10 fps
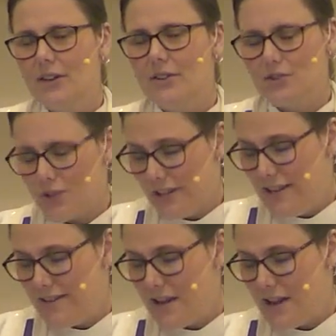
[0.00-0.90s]

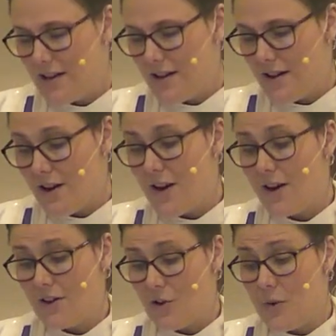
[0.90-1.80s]
Surely they
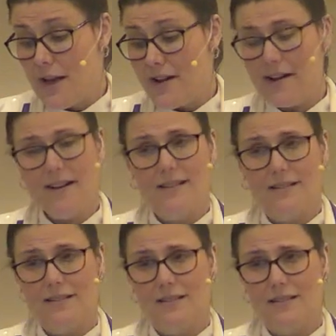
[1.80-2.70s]
are
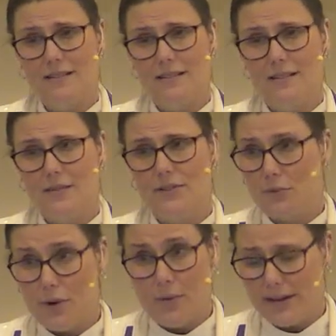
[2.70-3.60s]
aware of the
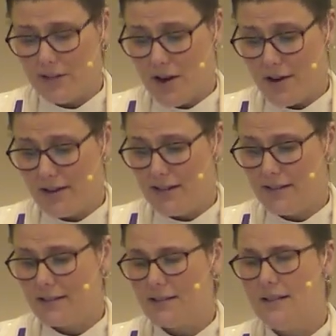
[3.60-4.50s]
growing
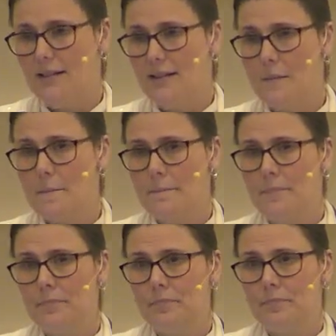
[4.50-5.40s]
darkness,
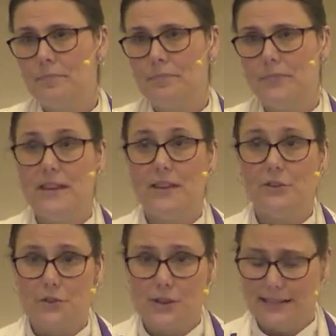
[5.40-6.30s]
the
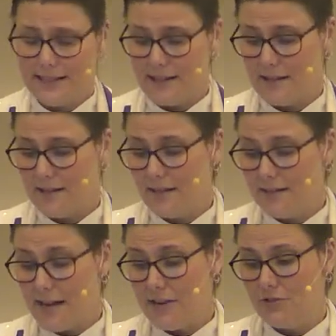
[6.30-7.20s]
increasing
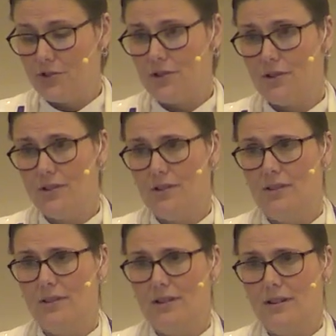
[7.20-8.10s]
danger,
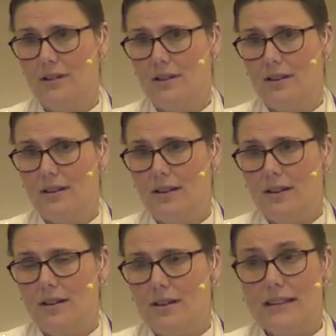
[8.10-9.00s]

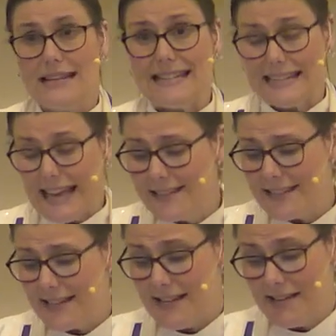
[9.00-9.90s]
the
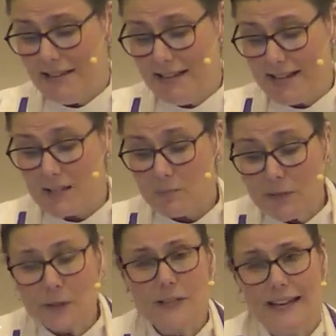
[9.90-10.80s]
intensity that is
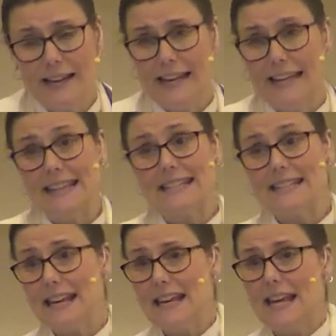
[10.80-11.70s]
building in the
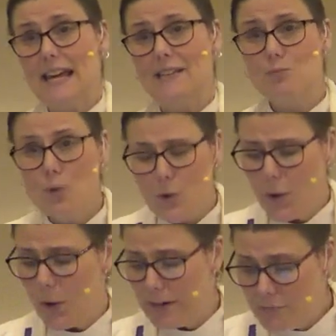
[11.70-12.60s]
city as
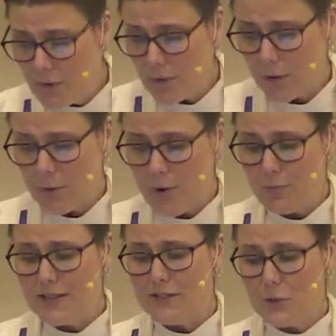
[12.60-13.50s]
more and more
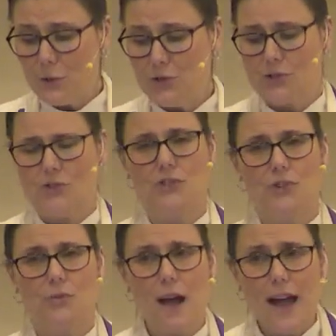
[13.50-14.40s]
Roman soldiers
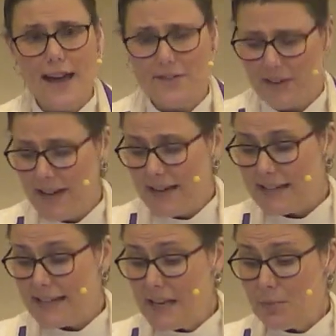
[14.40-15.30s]
arrive
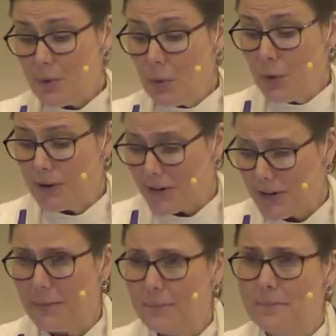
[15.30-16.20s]
to keep
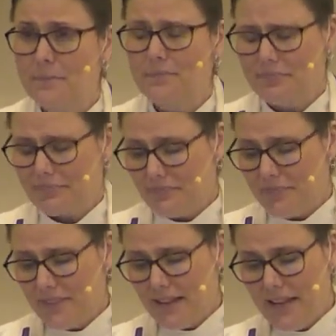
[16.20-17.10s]
order.
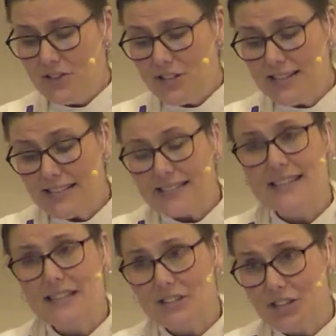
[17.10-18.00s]
And
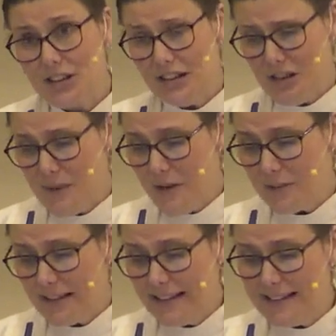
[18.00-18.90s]
Jesus' teaching about
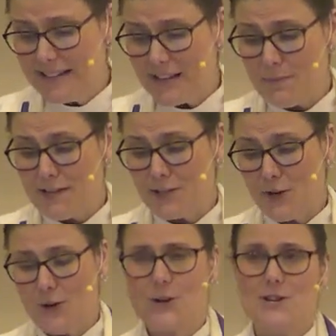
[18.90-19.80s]
the kingdom is
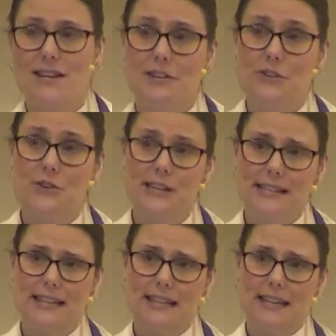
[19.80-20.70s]
heard
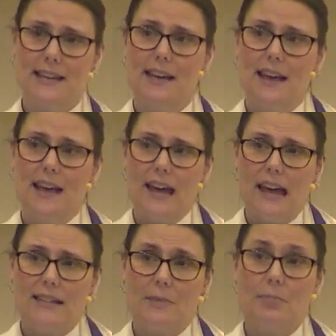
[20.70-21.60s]
increasingly
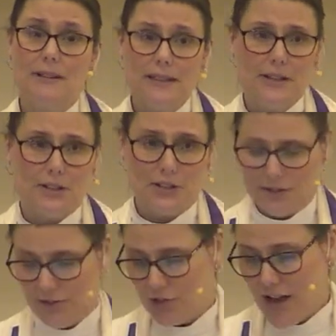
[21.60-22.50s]
as a
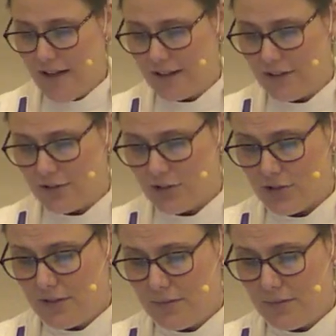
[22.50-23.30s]
political challenge.